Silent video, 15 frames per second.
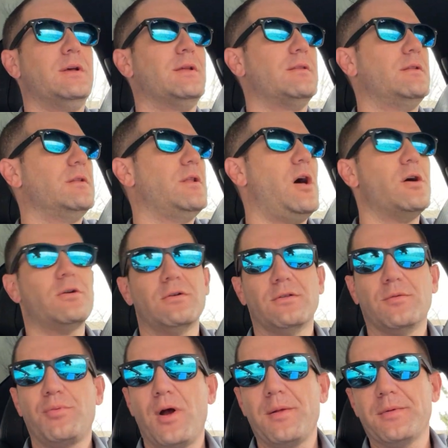the longer
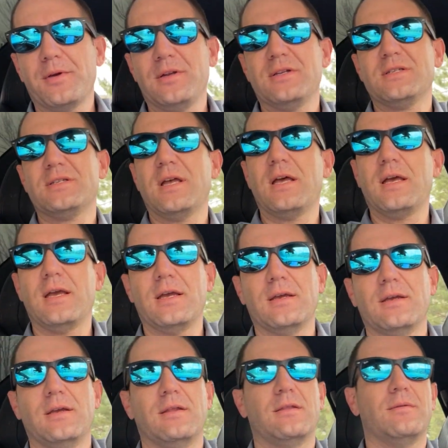they're probably going to stay
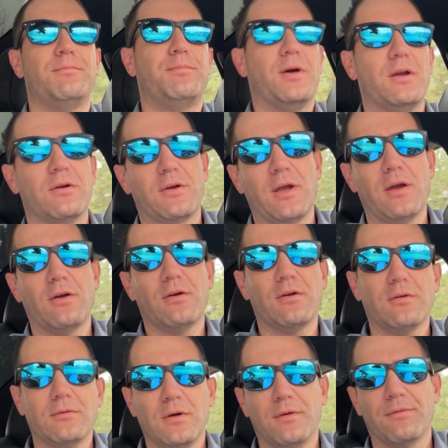and the better
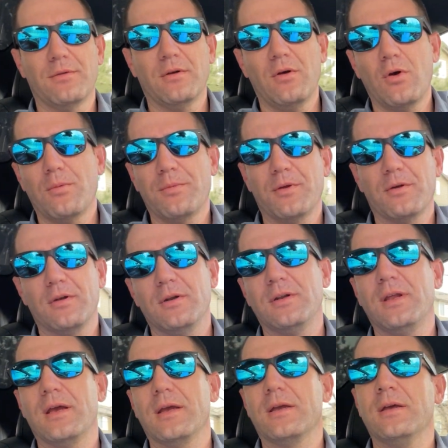care of the home they're going to
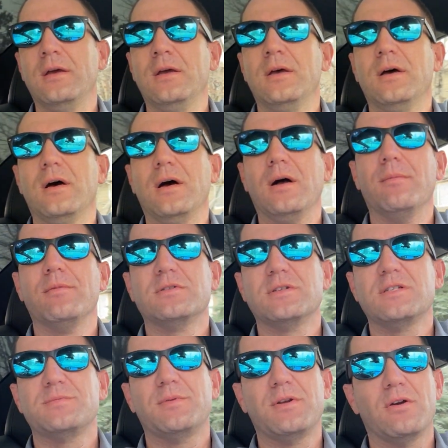take. At least
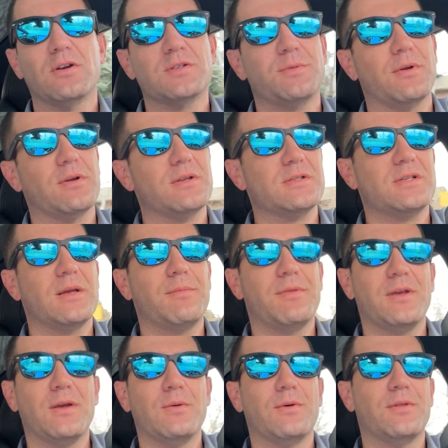that's been our experience. Same
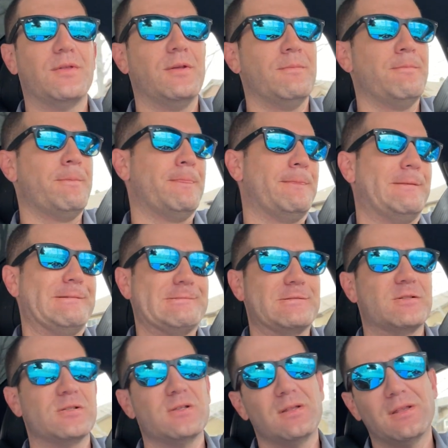thing with
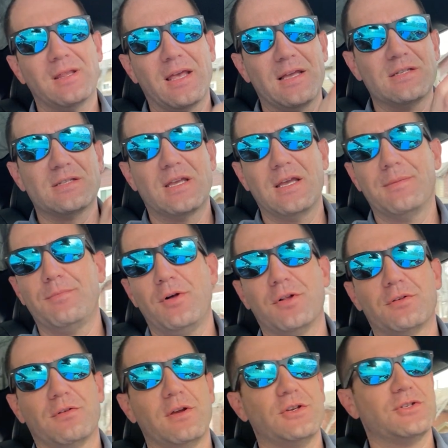landscape
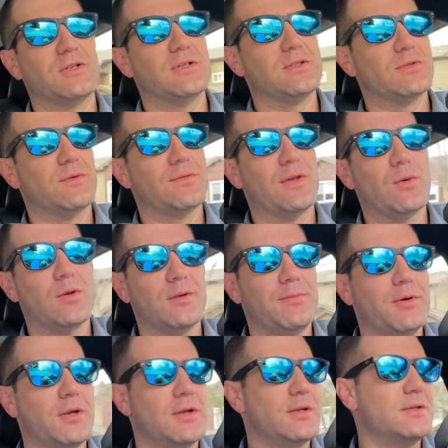alterations, or if they want to
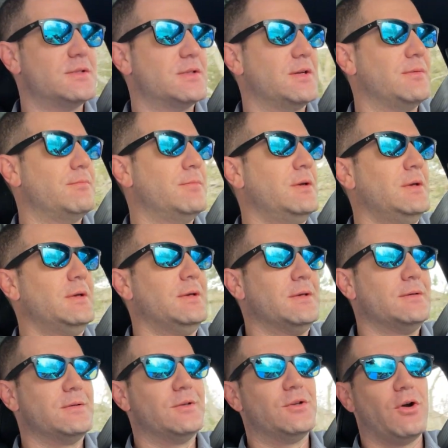put in some
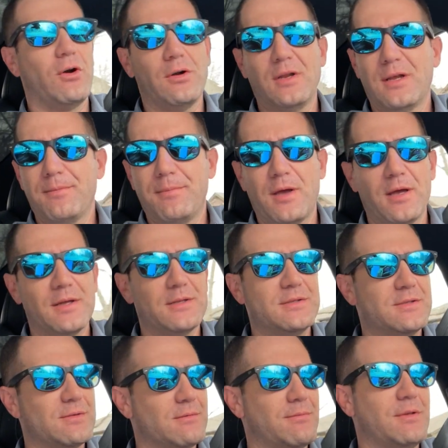gardening
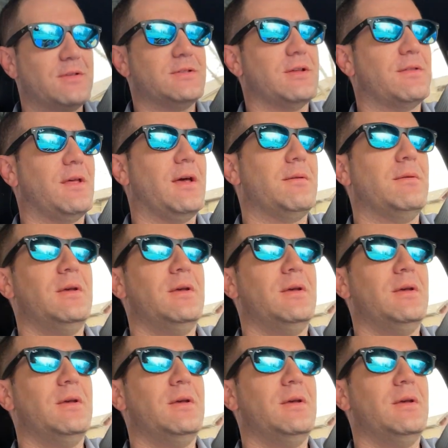beds or things like that.